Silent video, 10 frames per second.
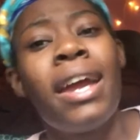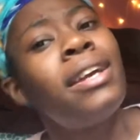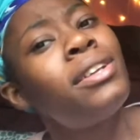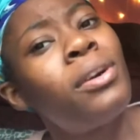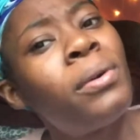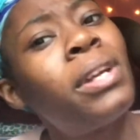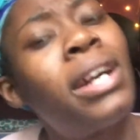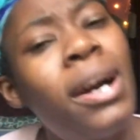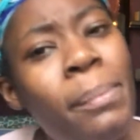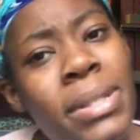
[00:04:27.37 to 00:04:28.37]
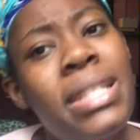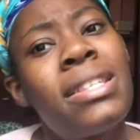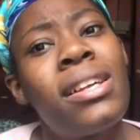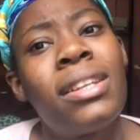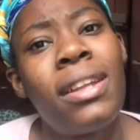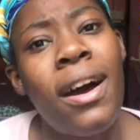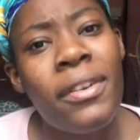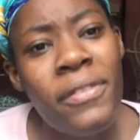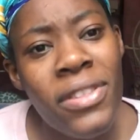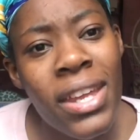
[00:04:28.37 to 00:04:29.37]
you know it encompasses a lot
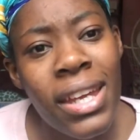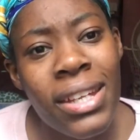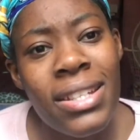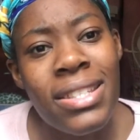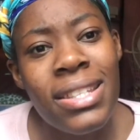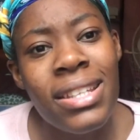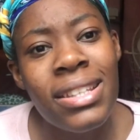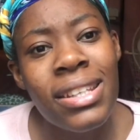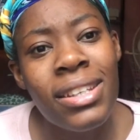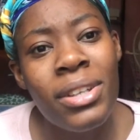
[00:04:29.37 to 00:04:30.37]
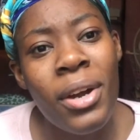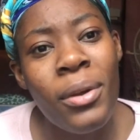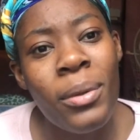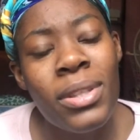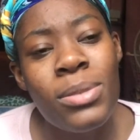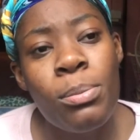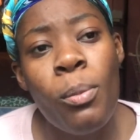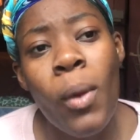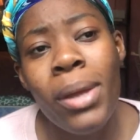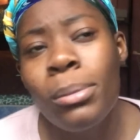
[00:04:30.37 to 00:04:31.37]
of things it you know it's
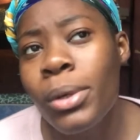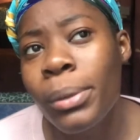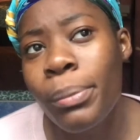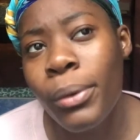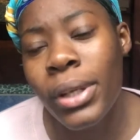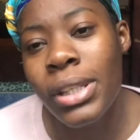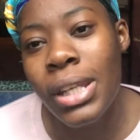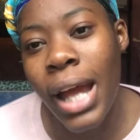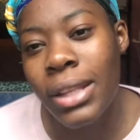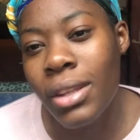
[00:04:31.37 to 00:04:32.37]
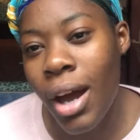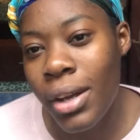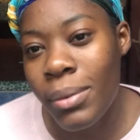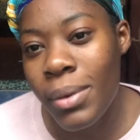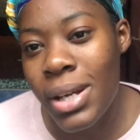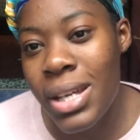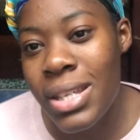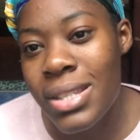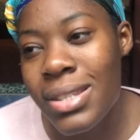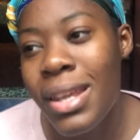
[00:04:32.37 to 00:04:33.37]
way more important than I thought it
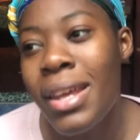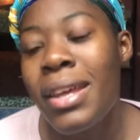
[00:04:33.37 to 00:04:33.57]
was